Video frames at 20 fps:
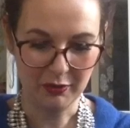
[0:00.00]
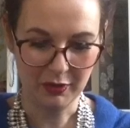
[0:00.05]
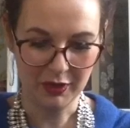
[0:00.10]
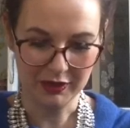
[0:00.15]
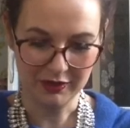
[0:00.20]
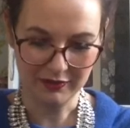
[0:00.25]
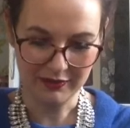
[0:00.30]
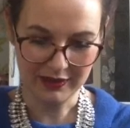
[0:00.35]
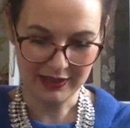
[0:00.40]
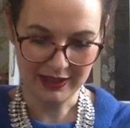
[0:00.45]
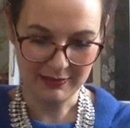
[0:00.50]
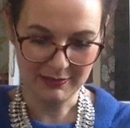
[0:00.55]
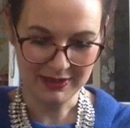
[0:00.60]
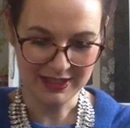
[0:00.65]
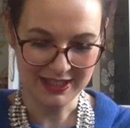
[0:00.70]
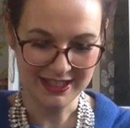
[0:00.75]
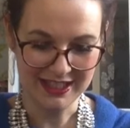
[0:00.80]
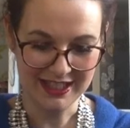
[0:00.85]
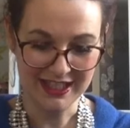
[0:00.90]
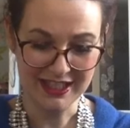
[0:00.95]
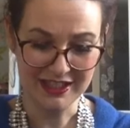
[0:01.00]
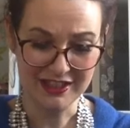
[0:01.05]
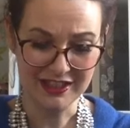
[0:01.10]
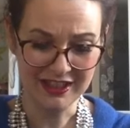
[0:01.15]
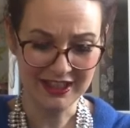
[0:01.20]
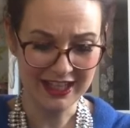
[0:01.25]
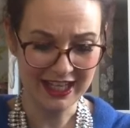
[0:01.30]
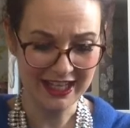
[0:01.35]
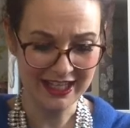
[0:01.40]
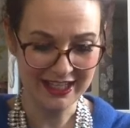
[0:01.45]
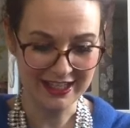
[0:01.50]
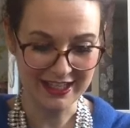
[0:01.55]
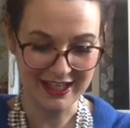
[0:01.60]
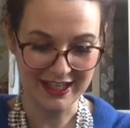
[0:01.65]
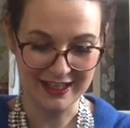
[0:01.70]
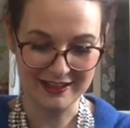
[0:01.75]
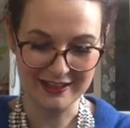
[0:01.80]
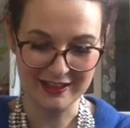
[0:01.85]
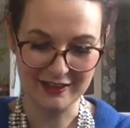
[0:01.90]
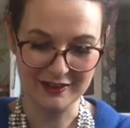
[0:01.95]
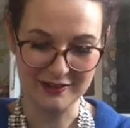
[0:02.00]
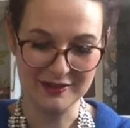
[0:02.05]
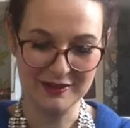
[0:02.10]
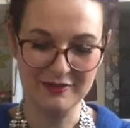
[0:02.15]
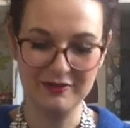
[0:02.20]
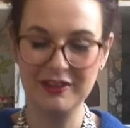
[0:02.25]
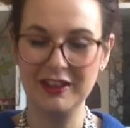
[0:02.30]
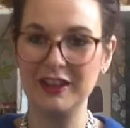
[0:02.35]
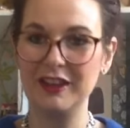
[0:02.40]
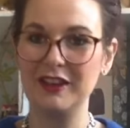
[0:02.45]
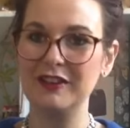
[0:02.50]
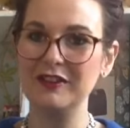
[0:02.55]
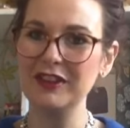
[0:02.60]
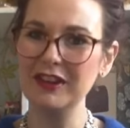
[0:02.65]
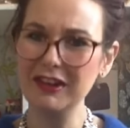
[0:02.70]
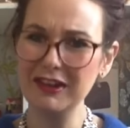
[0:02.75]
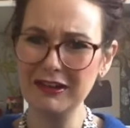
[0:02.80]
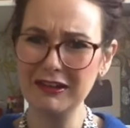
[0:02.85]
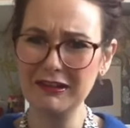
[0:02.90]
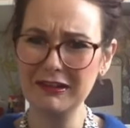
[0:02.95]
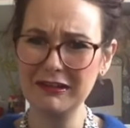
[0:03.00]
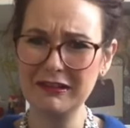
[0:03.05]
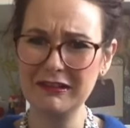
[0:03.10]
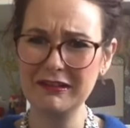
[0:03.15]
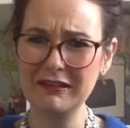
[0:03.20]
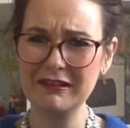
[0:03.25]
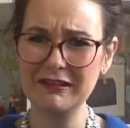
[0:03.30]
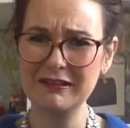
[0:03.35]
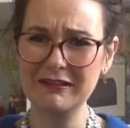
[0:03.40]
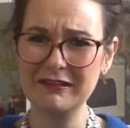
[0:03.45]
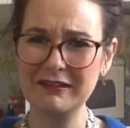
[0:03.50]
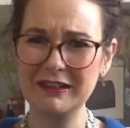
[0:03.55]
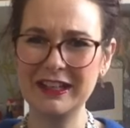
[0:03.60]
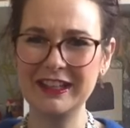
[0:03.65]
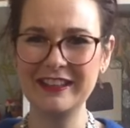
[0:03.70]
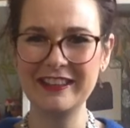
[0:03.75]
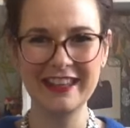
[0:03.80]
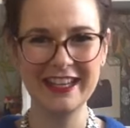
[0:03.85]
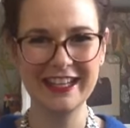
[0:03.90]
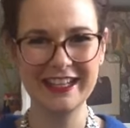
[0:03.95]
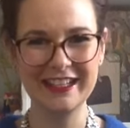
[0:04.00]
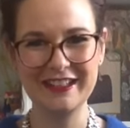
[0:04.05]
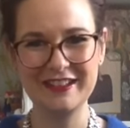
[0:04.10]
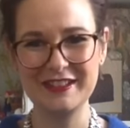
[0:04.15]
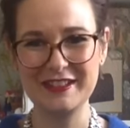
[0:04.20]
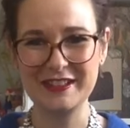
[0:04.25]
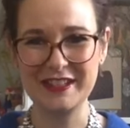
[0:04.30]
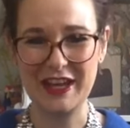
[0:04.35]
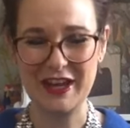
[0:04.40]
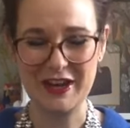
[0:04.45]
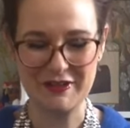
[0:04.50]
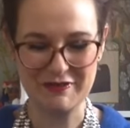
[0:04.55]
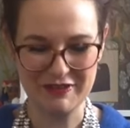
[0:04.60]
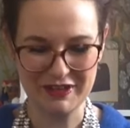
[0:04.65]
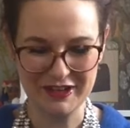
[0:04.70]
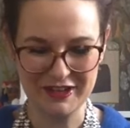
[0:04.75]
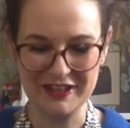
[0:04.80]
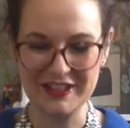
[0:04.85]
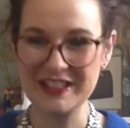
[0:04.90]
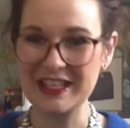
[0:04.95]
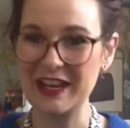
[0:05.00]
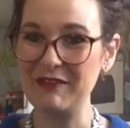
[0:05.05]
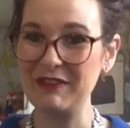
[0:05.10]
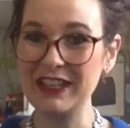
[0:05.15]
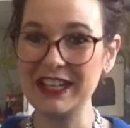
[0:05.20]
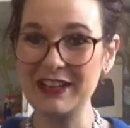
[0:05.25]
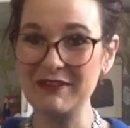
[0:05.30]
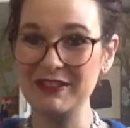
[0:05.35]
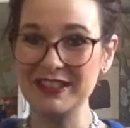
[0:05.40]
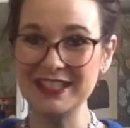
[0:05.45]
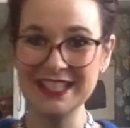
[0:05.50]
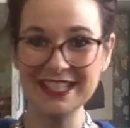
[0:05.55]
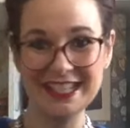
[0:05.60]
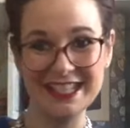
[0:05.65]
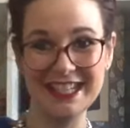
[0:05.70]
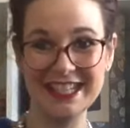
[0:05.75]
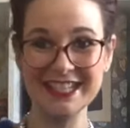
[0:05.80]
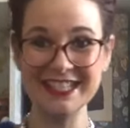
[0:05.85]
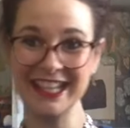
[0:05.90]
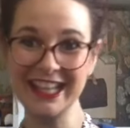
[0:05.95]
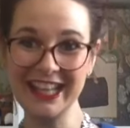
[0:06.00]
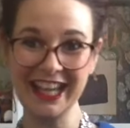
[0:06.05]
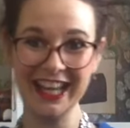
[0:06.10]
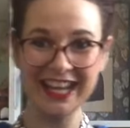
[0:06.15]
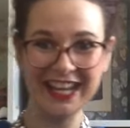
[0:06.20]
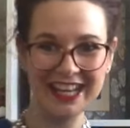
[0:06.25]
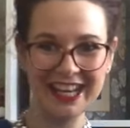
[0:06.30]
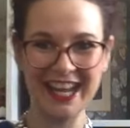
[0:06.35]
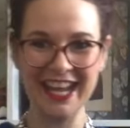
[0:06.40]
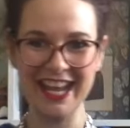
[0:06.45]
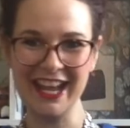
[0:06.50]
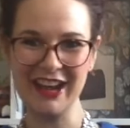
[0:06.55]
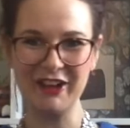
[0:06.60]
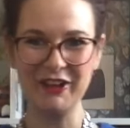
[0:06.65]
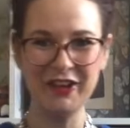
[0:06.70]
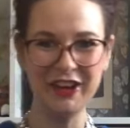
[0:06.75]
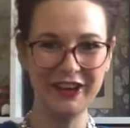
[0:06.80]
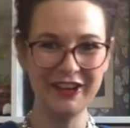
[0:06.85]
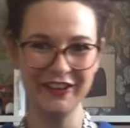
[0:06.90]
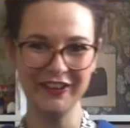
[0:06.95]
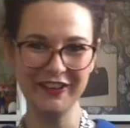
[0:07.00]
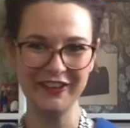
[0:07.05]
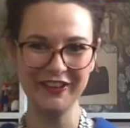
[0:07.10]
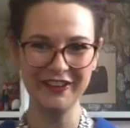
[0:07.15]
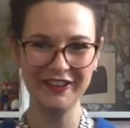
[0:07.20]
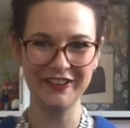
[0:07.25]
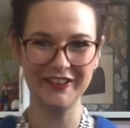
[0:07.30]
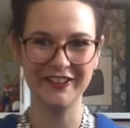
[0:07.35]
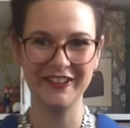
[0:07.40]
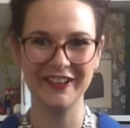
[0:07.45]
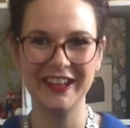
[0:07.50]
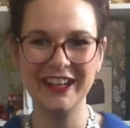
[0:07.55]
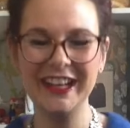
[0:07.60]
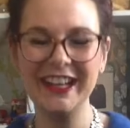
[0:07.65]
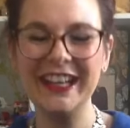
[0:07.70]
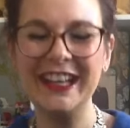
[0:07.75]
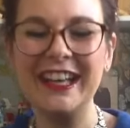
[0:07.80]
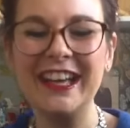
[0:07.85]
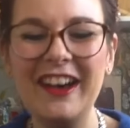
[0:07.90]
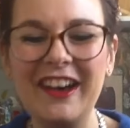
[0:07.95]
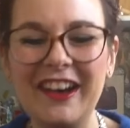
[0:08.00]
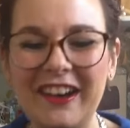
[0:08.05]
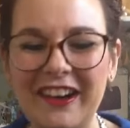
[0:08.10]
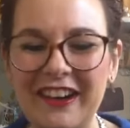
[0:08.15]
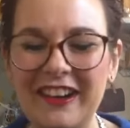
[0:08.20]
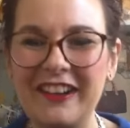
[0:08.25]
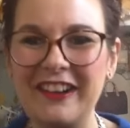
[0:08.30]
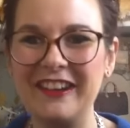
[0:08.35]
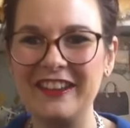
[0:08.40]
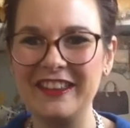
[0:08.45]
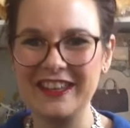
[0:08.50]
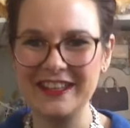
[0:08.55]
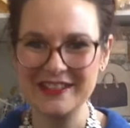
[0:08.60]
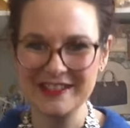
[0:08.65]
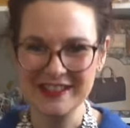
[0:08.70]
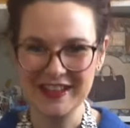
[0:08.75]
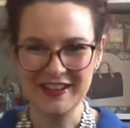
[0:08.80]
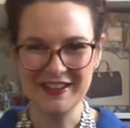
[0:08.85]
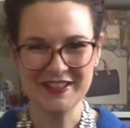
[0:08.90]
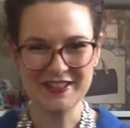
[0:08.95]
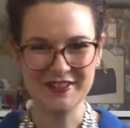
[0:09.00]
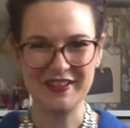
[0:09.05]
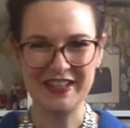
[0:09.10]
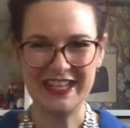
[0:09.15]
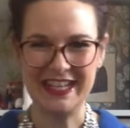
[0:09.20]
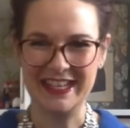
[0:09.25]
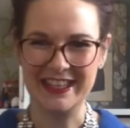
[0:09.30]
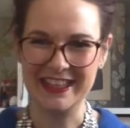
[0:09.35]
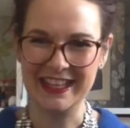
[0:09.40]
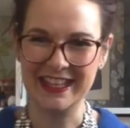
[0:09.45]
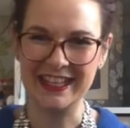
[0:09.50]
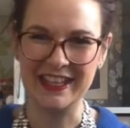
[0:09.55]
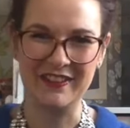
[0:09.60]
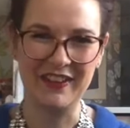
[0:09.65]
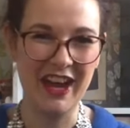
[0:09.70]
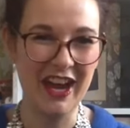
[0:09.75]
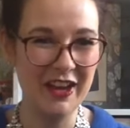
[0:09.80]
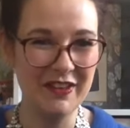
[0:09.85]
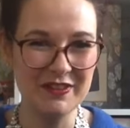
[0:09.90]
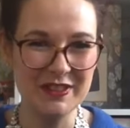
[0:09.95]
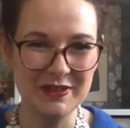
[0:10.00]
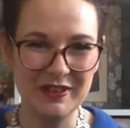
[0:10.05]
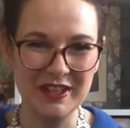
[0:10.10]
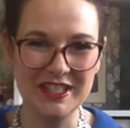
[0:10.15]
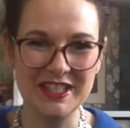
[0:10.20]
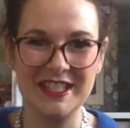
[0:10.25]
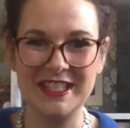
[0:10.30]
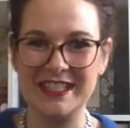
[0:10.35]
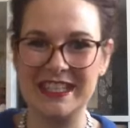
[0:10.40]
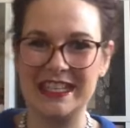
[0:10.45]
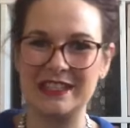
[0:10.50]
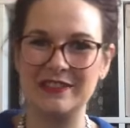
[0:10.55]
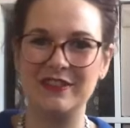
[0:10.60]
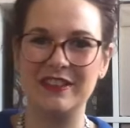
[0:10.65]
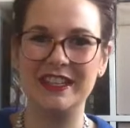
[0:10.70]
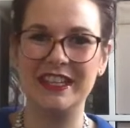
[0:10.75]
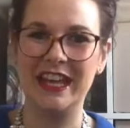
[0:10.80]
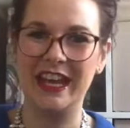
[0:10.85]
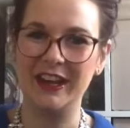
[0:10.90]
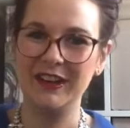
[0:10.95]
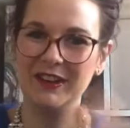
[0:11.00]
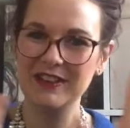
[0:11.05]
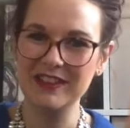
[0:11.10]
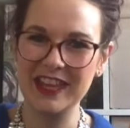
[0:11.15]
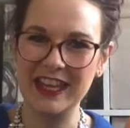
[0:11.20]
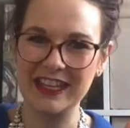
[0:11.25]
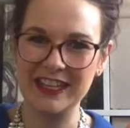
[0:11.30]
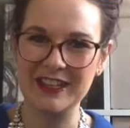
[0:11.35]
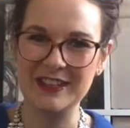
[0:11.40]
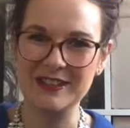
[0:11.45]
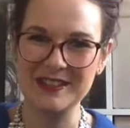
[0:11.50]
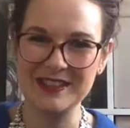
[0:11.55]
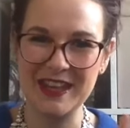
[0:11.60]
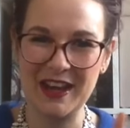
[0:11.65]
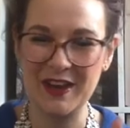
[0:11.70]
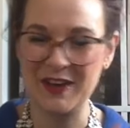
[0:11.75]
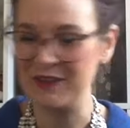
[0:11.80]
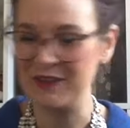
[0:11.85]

one of the limited edition ladies. Lots of love." Oh, thank you so much. I'm a limited edition lady. Oh, that's so sweet. Thank you. I hope she watches this video. Thank you so